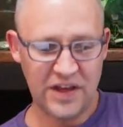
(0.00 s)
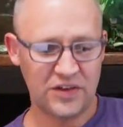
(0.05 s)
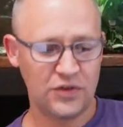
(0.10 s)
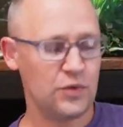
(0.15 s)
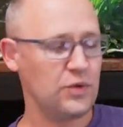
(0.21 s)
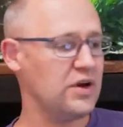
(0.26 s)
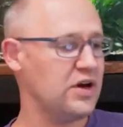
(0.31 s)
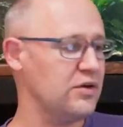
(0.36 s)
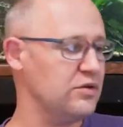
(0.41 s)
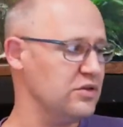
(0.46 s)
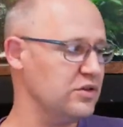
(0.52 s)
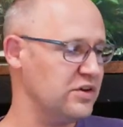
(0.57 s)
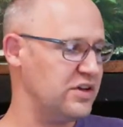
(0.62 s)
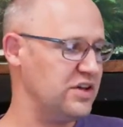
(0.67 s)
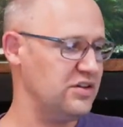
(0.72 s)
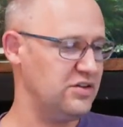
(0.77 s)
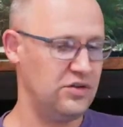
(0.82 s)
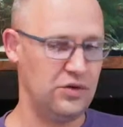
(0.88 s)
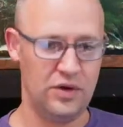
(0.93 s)
That's what I would
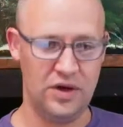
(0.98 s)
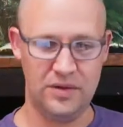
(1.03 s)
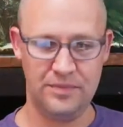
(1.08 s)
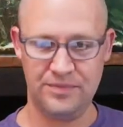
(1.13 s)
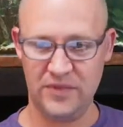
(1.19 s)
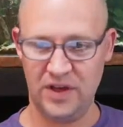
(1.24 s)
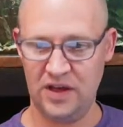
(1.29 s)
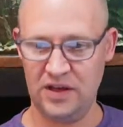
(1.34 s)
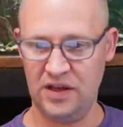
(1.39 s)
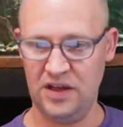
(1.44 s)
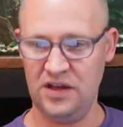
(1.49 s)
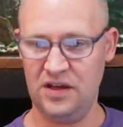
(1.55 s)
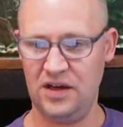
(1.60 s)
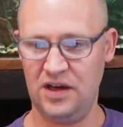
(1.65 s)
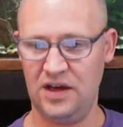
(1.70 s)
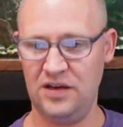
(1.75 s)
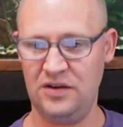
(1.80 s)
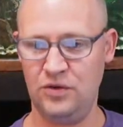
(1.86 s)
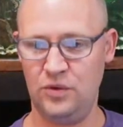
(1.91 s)
look into. I
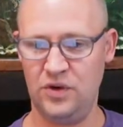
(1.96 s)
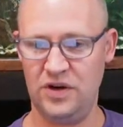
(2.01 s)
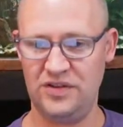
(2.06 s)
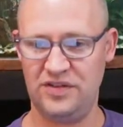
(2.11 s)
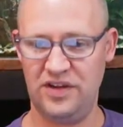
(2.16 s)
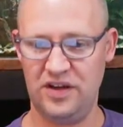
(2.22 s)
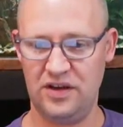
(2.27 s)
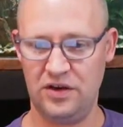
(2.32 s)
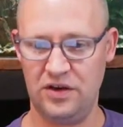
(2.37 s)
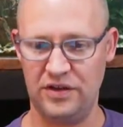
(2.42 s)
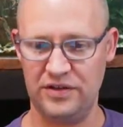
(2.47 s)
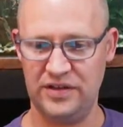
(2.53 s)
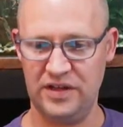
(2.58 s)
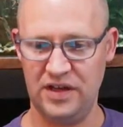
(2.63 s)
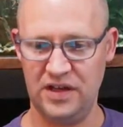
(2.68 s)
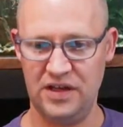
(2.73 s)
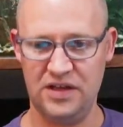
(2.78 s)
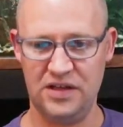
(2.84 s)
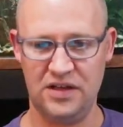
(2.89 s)
don't want to take all
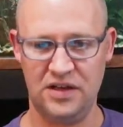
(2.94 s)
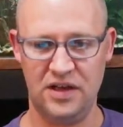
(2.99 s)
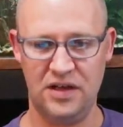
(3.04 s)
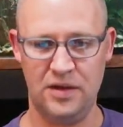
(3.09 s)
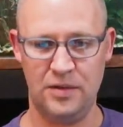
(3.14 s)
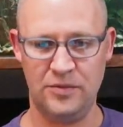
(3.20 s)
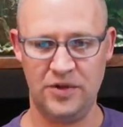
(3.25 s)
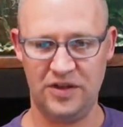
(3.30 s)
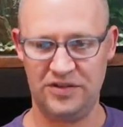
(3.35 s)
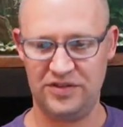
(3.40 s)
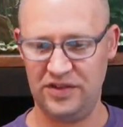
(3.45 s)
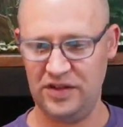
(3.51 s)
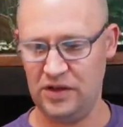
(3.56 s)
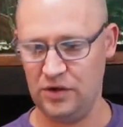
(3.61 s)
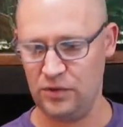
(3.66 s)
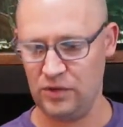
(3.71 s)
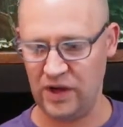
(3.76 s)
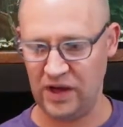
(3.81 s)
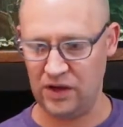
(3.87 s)
day, and I'm not
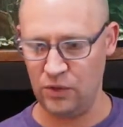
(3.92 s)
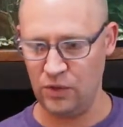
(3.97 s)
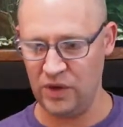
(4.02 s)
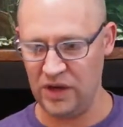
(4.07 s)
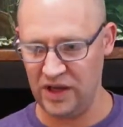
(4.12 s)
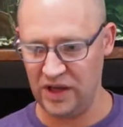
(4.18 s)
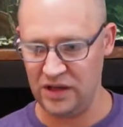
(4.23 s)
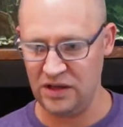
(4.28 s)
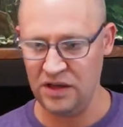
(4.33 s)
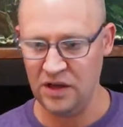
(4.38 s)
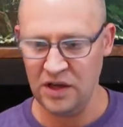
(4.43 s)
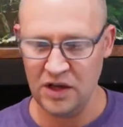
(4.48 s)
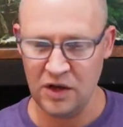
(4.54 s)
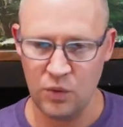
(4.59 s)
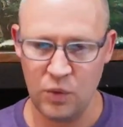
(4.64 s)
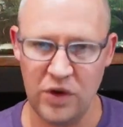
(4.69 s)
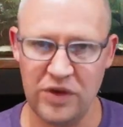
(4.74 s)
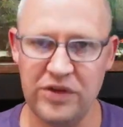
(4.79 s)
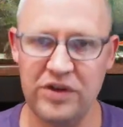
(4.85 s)
seeing it right away
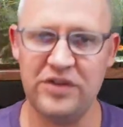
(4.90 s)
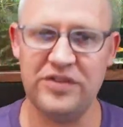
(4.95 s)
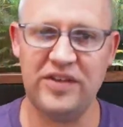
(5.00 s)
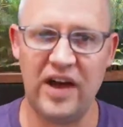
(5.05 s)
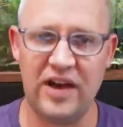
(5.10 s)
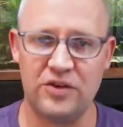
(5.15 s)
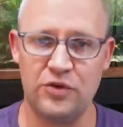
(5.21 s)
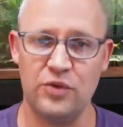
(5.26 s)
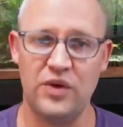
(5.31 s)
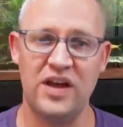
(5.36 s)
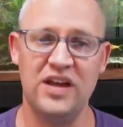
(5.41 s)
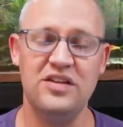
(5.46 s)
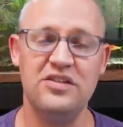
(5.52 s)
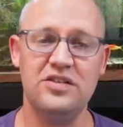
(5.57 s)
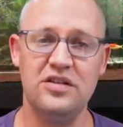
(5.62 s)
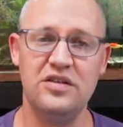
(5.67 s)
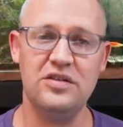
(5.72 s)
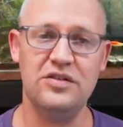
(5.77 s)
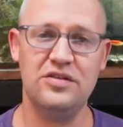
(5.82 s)
where their exact
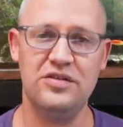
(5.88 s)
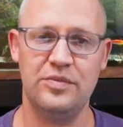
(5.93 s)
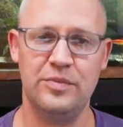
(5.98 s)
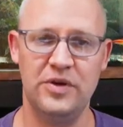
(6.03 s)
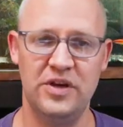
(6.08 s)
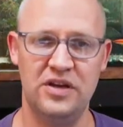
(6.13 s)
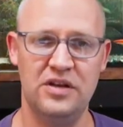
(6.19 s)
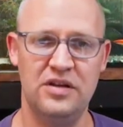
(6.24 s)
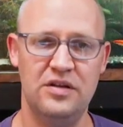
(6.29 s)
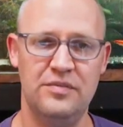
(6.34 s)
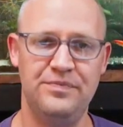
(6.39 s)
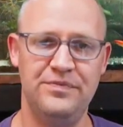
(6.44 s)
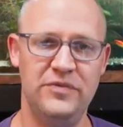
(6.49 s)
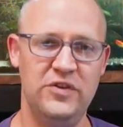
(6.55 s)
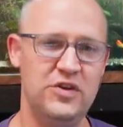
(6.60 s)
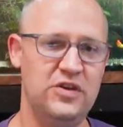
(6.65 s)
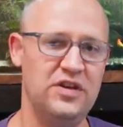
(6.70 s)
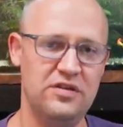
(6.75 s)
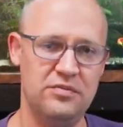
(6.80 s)
range is, but
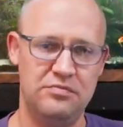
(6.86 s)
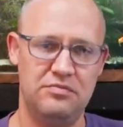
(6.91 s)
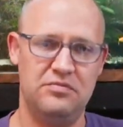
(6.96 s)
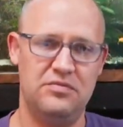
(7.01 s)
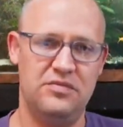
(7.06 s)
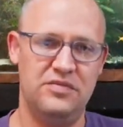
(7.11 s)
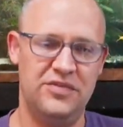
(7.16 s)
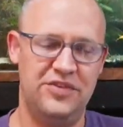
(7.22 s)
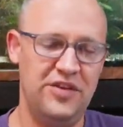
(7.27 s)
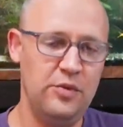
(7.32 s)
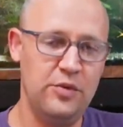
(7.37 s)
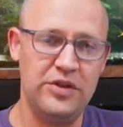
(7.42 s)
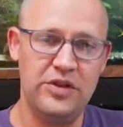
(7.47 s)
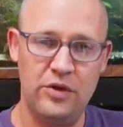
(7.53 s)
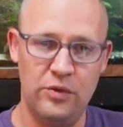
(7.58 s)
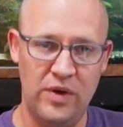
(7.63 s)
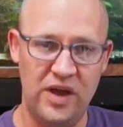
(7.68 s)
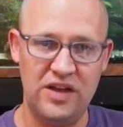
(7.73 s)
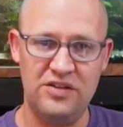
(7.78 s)
you can see
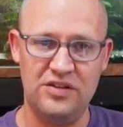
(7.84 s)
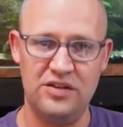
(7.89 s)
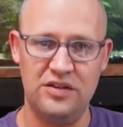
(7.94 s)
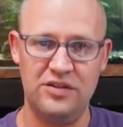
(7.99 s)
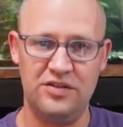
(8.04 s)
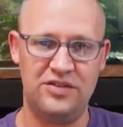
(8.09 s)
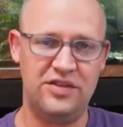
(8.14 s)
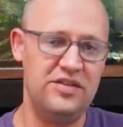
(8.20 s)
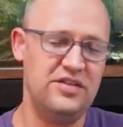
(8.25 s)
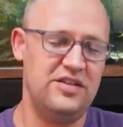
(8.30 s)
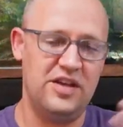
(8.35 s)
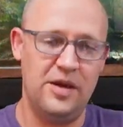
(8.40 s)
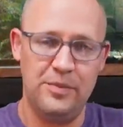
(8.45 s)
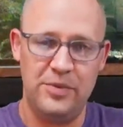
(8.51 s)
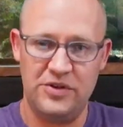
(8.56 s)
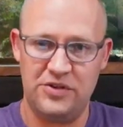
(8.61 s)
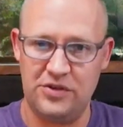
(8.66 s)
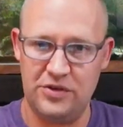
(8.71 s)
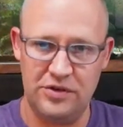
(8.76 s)
where their range is, see the
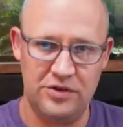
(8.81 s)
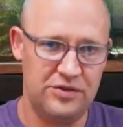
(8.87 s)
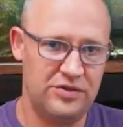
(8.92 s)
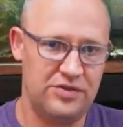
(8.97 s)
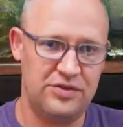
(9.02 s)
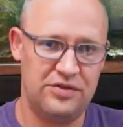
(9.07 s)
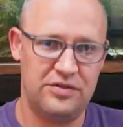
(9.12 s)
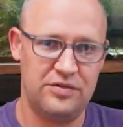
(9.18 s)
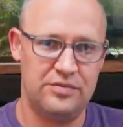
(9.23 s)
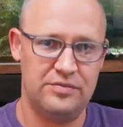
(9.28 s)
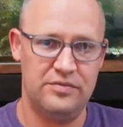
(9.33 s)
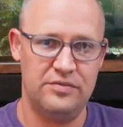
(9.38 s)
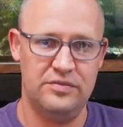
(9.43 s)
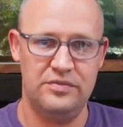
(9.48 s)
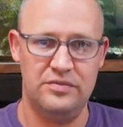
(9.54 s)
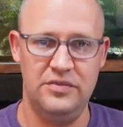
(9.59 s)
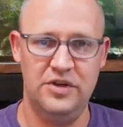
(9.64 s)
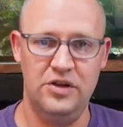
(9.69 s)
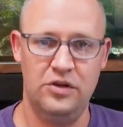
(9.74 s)
temperatures,
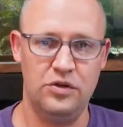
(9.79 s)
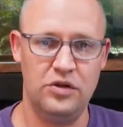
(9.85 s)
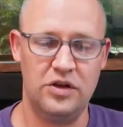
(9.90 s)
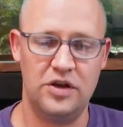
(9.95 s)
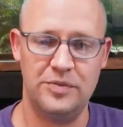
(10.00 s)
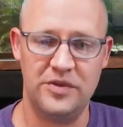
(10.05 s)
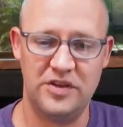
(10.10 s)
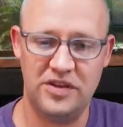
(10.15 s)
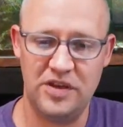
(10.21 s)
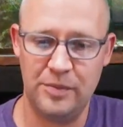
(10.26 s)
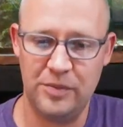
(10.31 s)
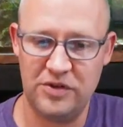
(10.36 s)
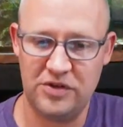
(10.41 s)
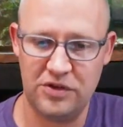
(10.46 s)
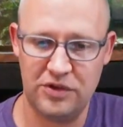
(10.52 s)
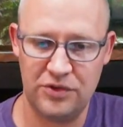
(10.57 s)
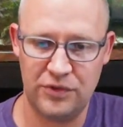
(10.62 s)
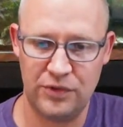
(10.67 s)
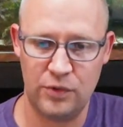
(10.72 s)
you know, look up the
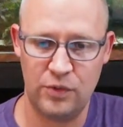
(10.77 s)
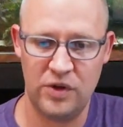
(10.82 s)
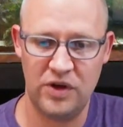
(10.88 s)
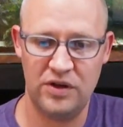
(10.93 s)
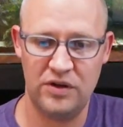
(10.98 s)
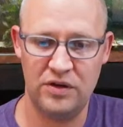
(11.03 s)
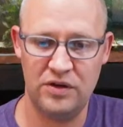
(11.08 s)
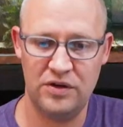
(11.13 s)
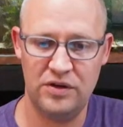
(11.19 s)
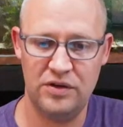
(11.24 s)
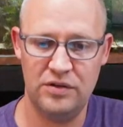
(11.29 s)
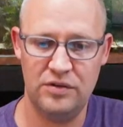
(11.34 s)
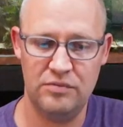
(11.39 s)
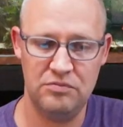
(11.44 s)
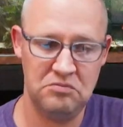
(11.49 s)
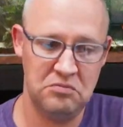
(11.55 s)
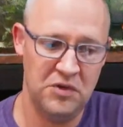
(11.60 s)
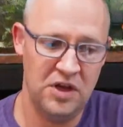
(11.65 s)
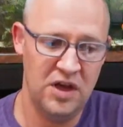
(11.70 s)
temperatures for where
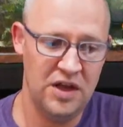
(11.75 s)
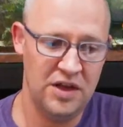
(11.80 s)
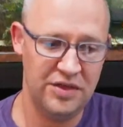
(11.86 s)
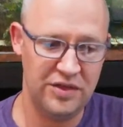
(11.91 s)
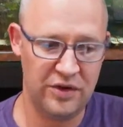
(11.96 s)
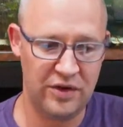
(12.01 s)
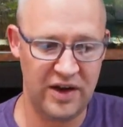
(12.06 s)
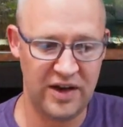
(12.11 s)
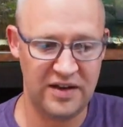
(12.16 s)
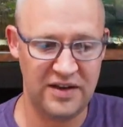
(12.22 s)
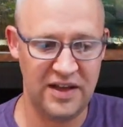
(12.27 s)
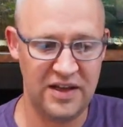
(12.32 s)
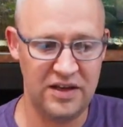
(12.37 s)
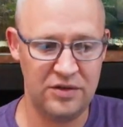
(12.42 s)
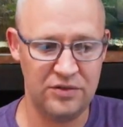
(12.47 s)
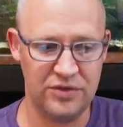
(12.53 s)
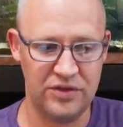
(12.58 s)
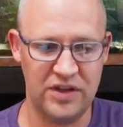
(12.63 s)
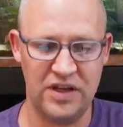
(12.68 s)
they're at
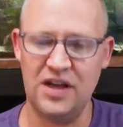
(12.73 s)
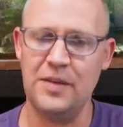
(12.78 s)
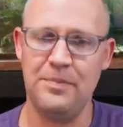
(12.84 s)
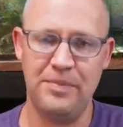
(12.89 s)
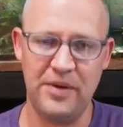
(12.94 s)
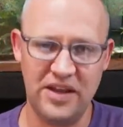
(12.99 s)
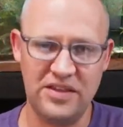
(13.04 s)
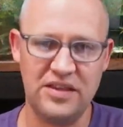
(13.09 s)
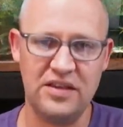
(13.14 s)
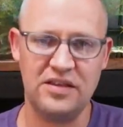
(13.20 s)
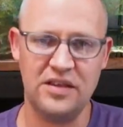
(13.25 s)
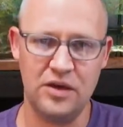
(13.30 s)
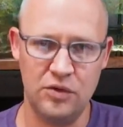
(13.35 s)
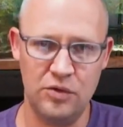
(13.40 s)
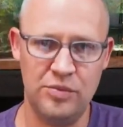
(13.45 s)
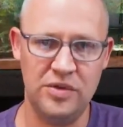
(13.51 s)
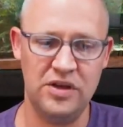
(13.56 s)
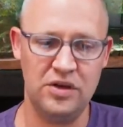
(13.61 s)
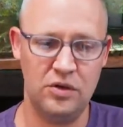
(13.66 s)
natively, and I bet that
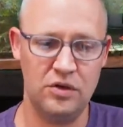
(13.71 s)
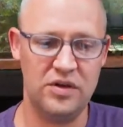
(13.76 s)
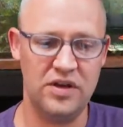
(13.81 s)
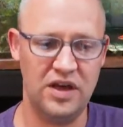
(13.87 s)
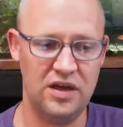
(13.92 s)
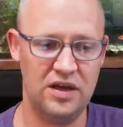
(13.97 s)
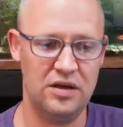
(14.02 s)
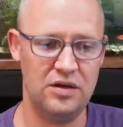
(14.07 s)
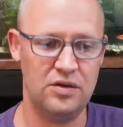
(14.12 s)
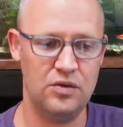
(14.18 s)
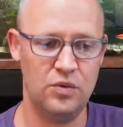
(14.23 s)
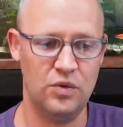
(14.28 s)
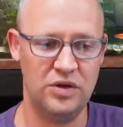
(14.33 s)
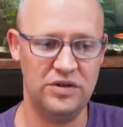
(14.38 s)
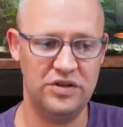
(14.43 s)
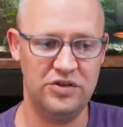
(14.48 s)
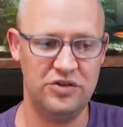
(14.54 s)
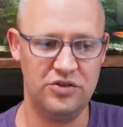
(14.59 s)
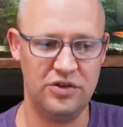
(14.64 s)
they would be an okay
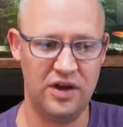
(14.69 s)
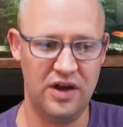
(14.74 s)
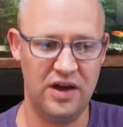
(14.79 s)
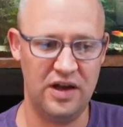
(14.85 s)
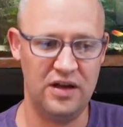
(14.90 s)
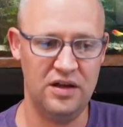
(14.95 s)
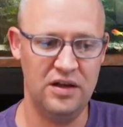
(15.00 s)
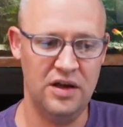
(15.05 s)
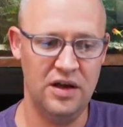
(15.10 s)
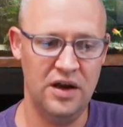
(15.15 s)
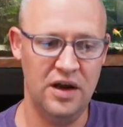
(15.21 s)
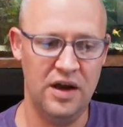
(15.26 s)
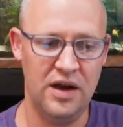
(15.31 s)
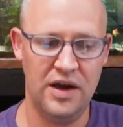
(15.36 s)
one to try.